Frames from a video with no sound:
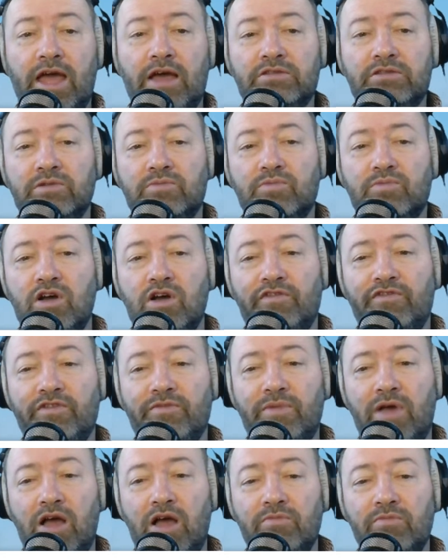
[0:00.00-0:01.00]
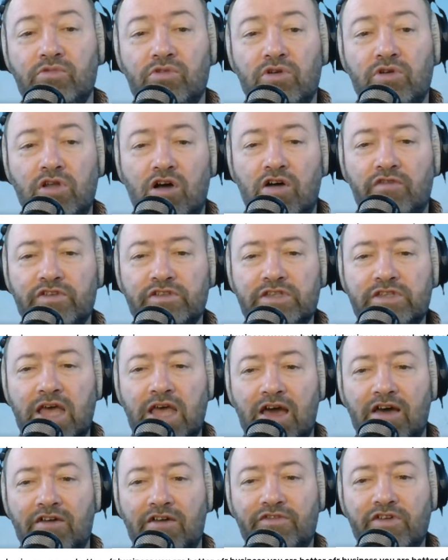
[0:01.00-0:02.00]
how to work from home, or a lot of us
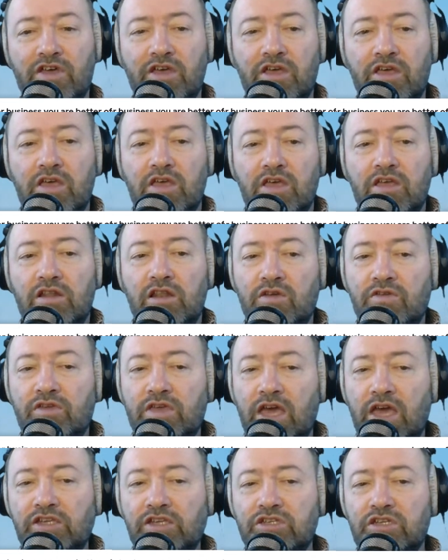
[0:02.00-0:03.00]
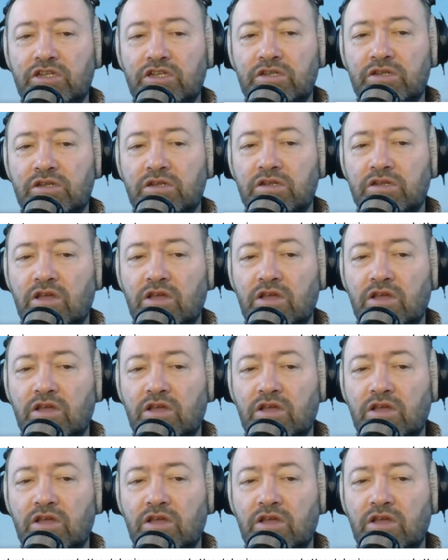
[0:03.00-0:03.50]
have, location,